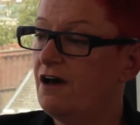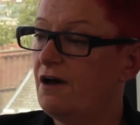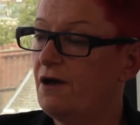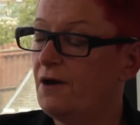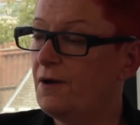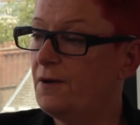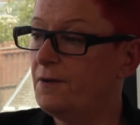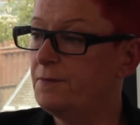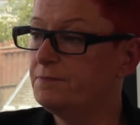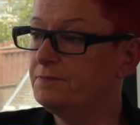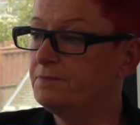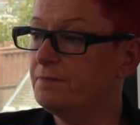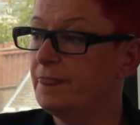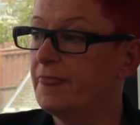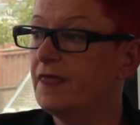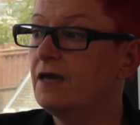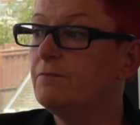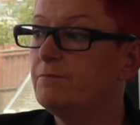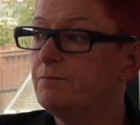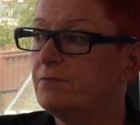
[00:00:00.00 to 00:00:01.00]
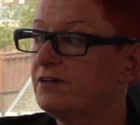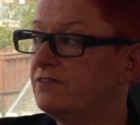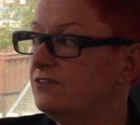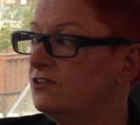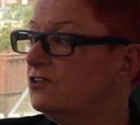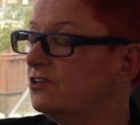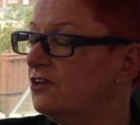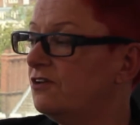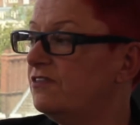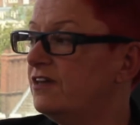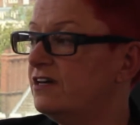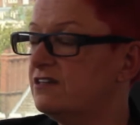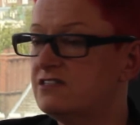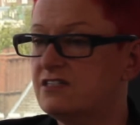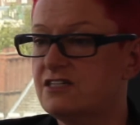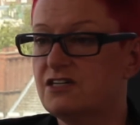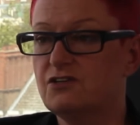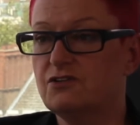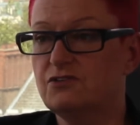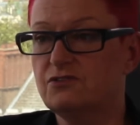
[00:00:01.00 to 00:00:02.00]
but you know, they
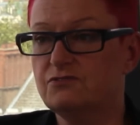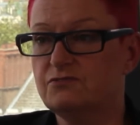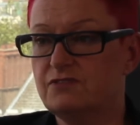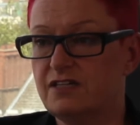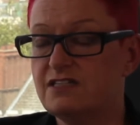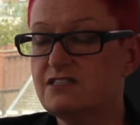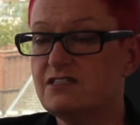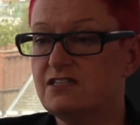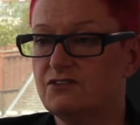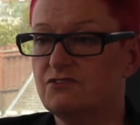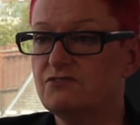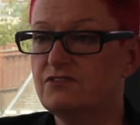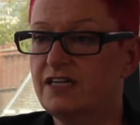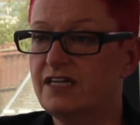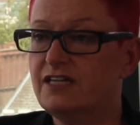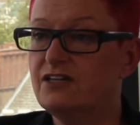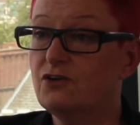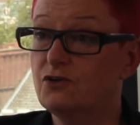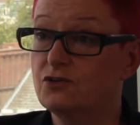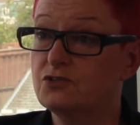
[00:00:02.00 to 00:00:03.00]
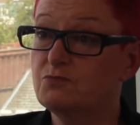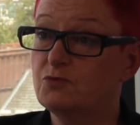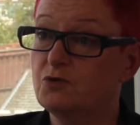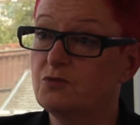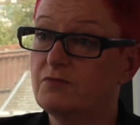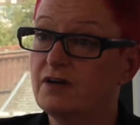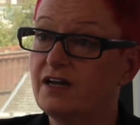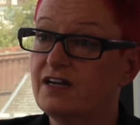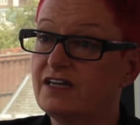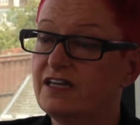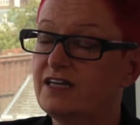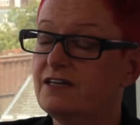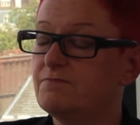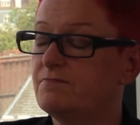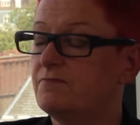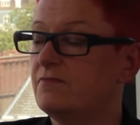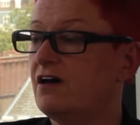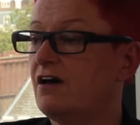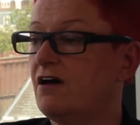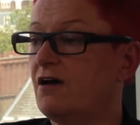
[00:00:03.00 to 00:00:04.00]
still need lots more money,
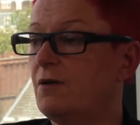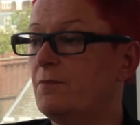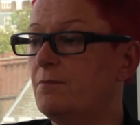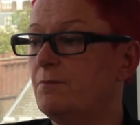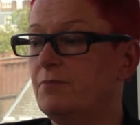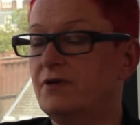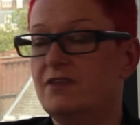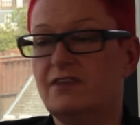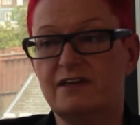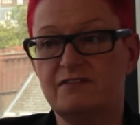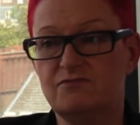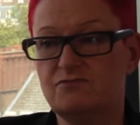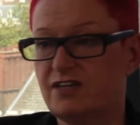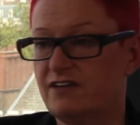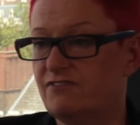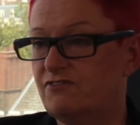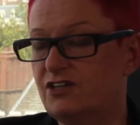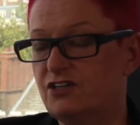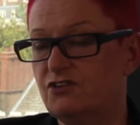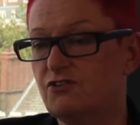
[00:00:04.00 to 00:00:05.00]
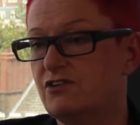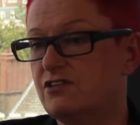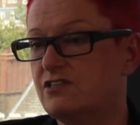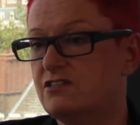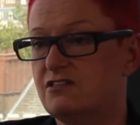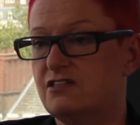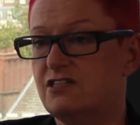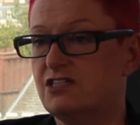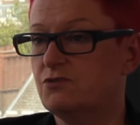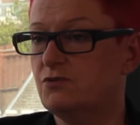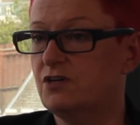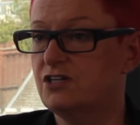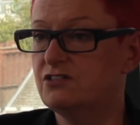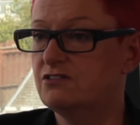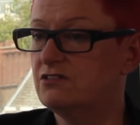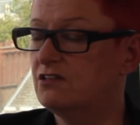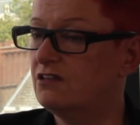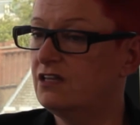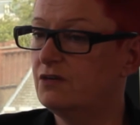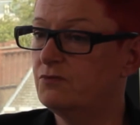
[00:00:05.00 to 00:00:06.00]
but they're definitely not in the
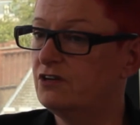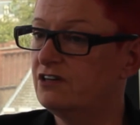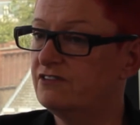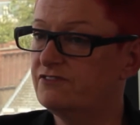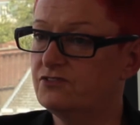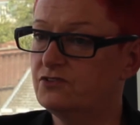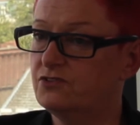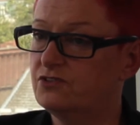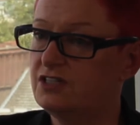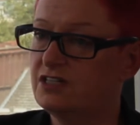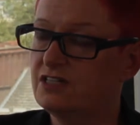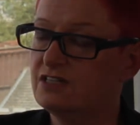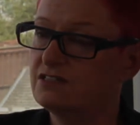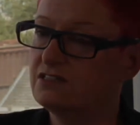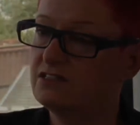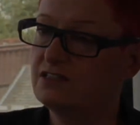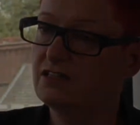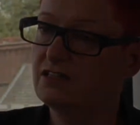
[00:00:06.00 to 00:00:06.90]
situation that they were 4 years